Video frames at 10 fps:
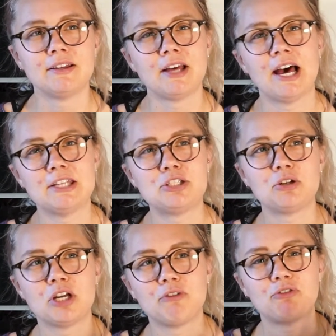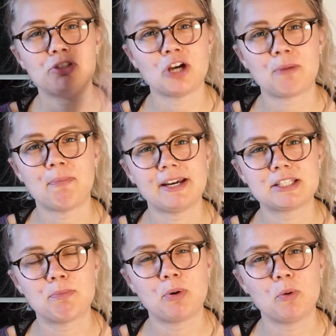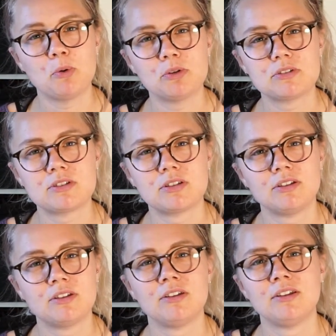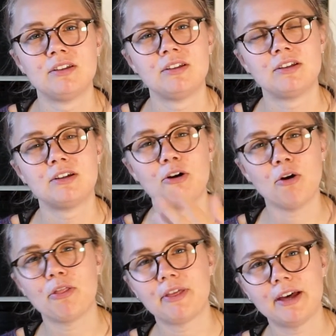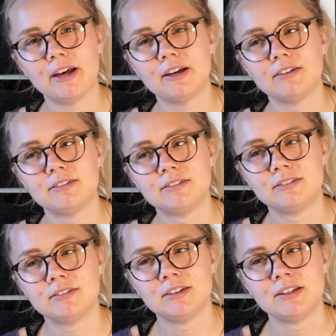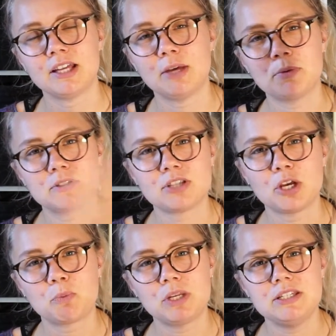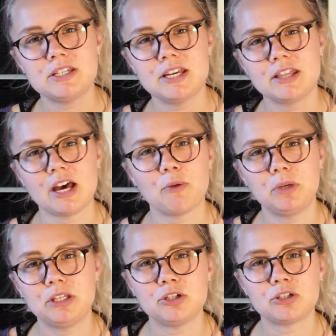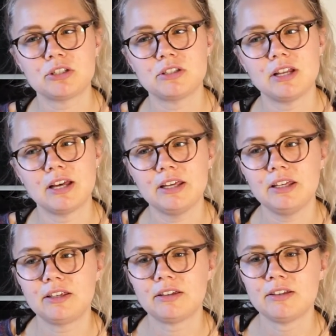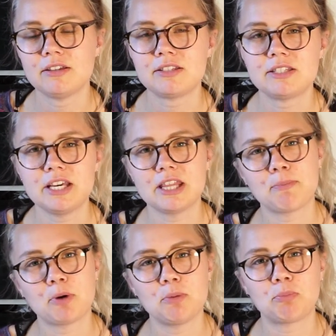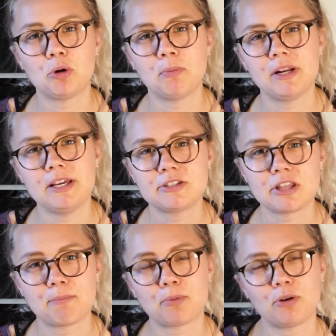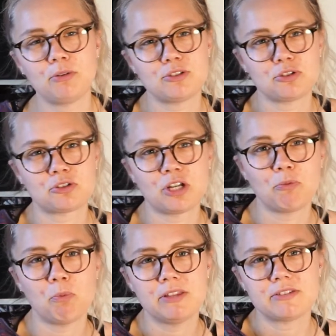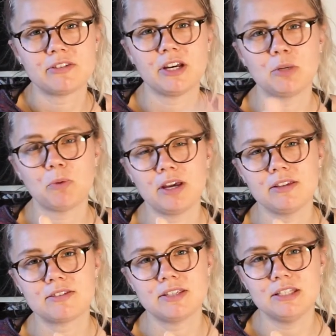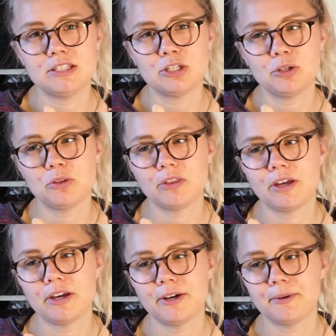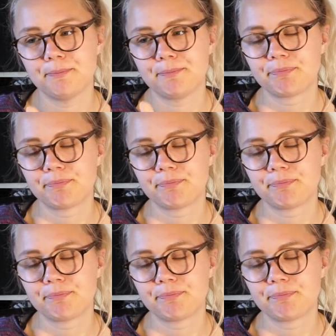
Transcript: had to kind of return back to port, got there, it was so windy that we couldn't like steer the boat properly, so the boat just kind of went sideways into the